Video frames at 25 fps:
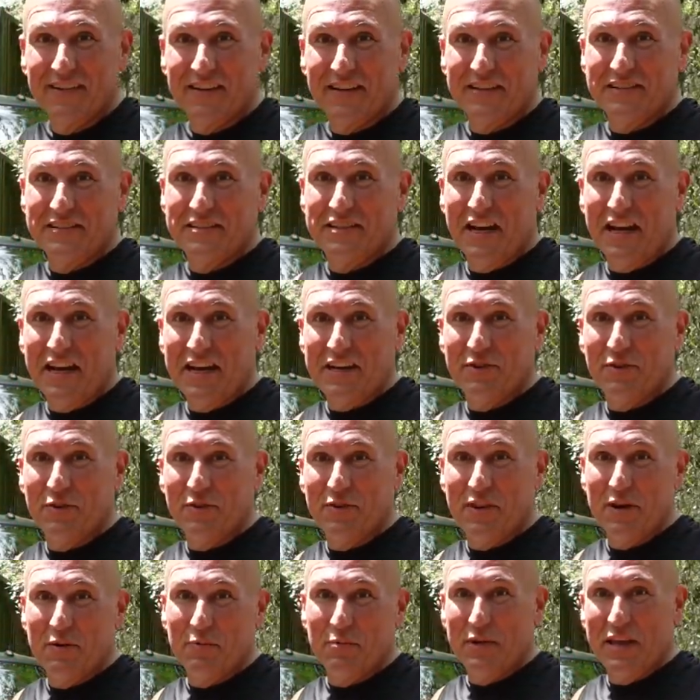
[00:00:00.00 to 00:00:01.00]
container
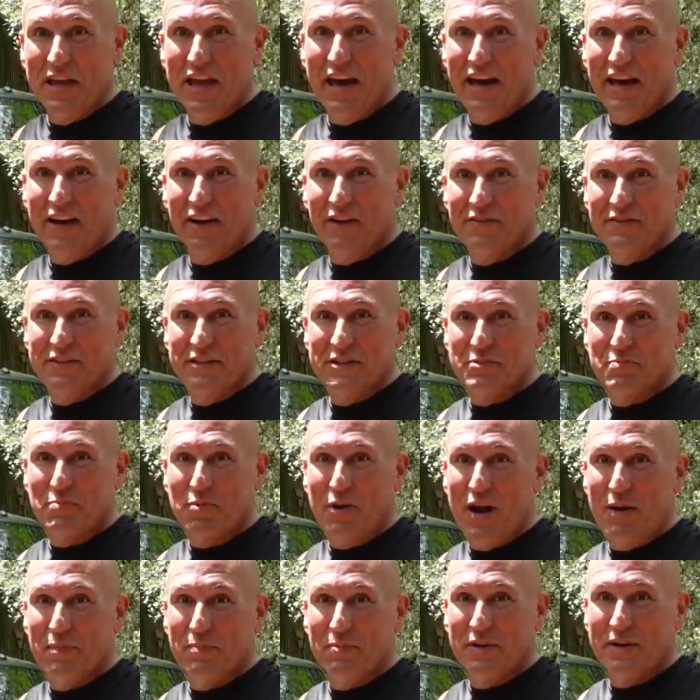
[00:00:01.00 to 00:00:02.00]
that we had on this
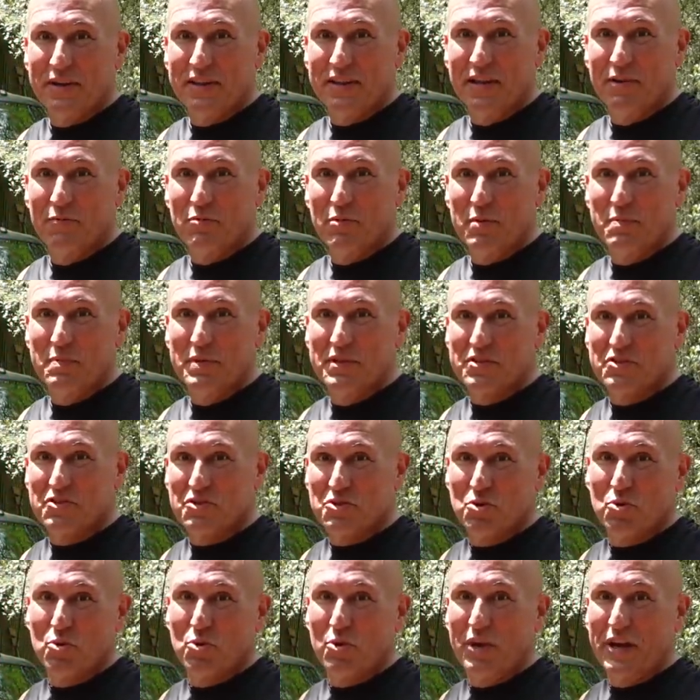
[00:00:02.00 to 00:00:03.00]
property that we've been
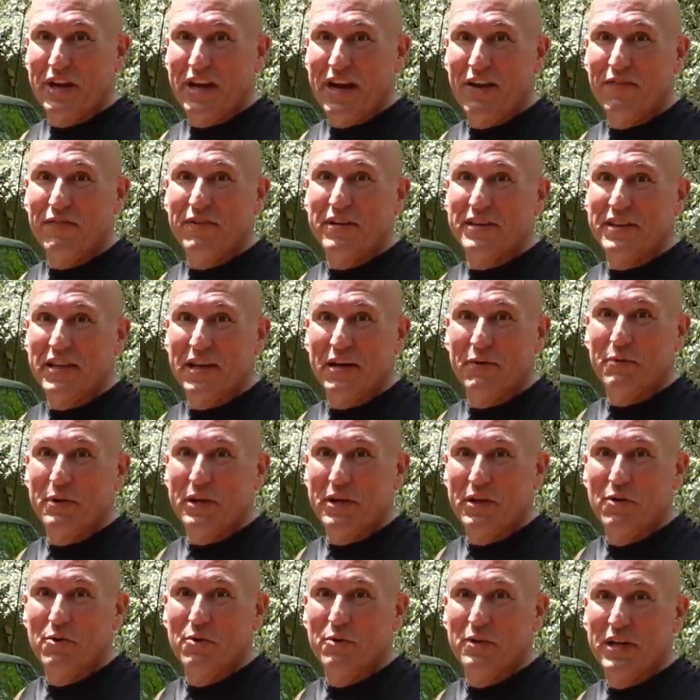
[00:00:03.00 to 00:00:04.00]
storing everything
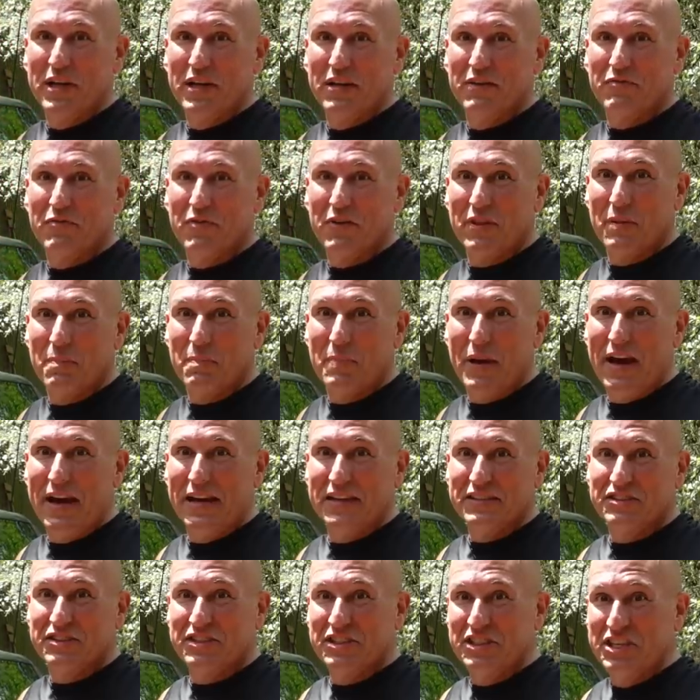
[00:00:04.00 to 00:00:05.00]
we own in for the
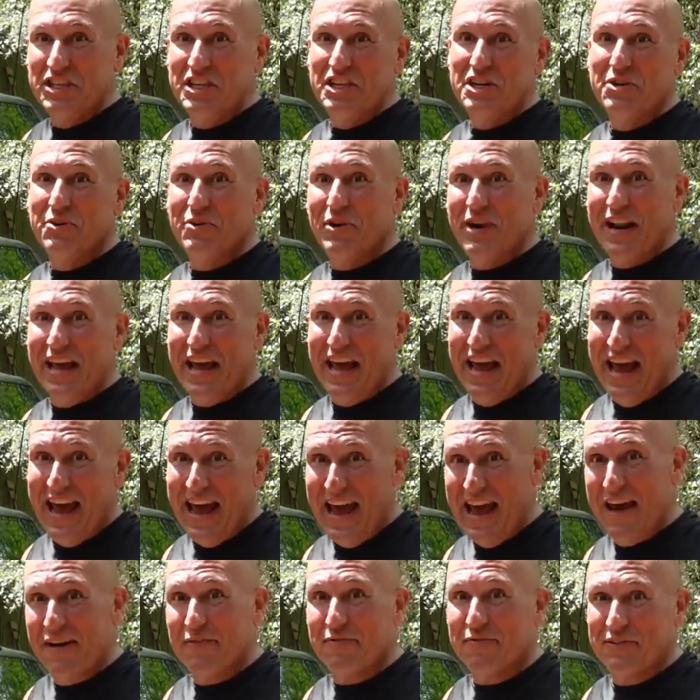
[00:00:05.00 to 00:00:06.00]
past year and a
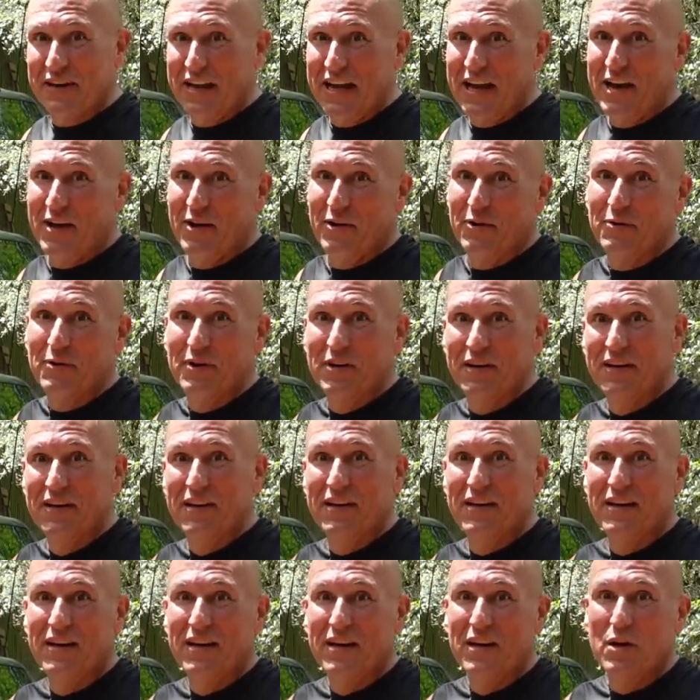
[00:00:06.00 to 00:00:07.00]
half now.
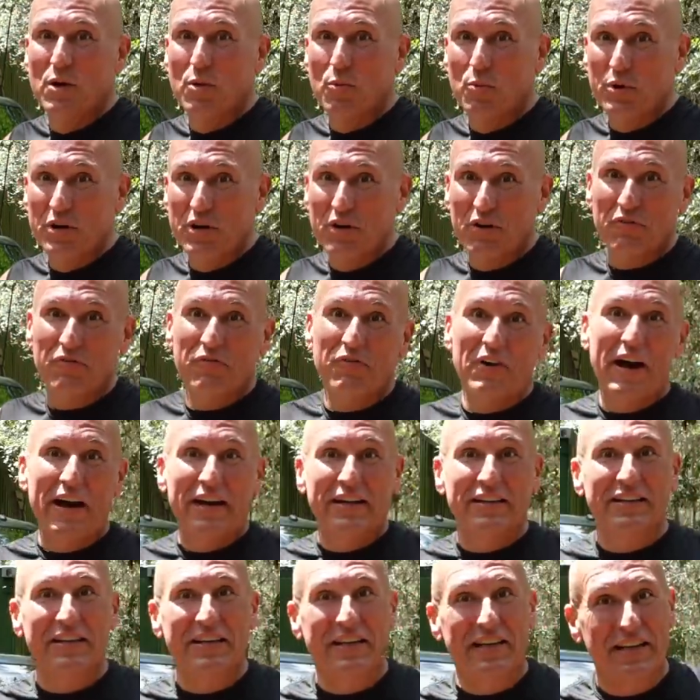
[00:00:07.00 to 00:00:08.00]
We are
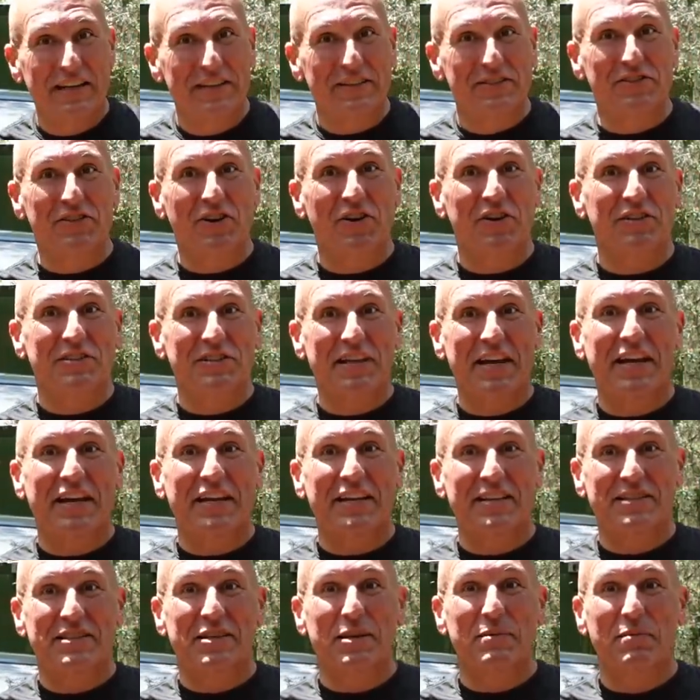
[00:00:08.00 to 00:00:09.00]
finally going to start
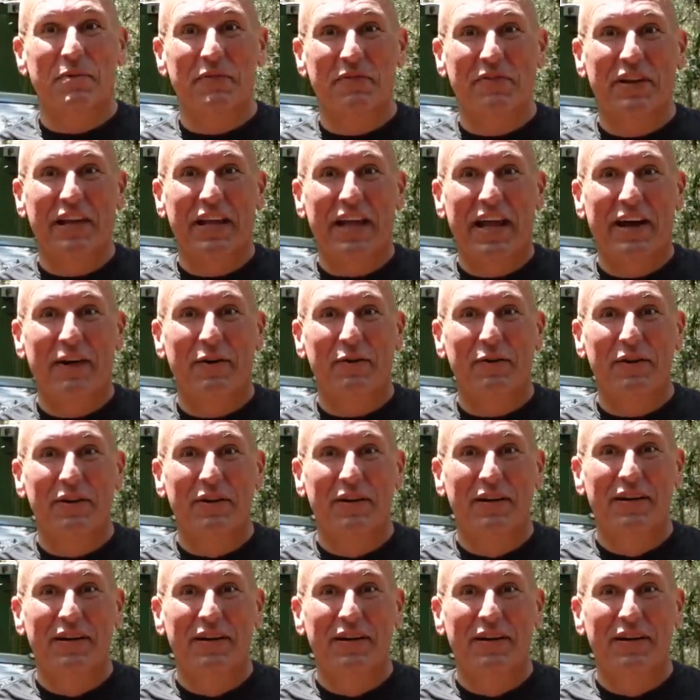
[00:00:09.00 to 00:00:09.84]
taking some of it out,